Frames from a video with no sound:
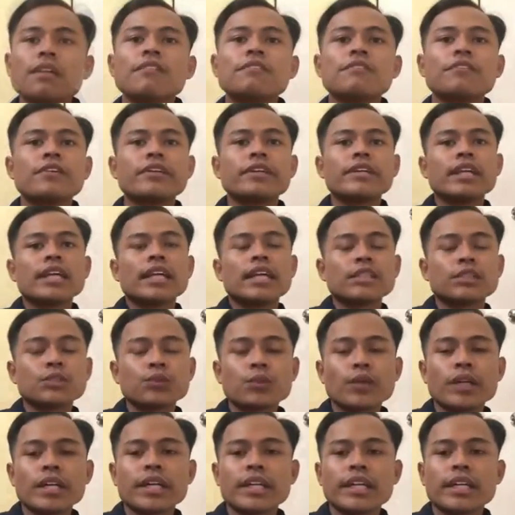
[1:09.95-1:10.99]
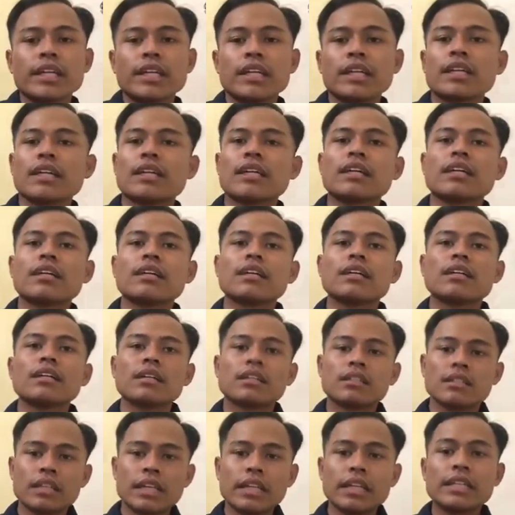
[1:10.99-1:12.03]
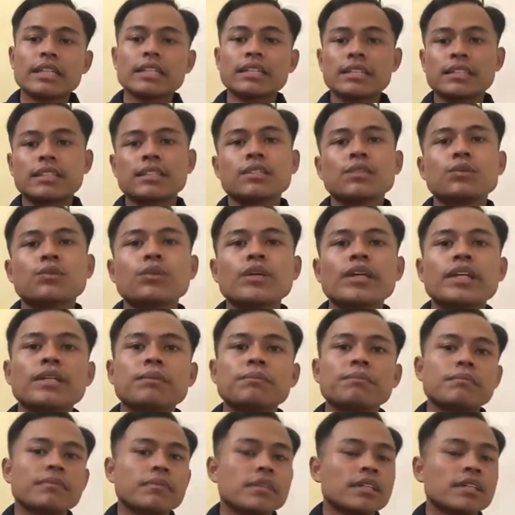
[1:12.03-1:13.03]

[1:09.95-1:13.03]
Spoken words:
For the last one and the third one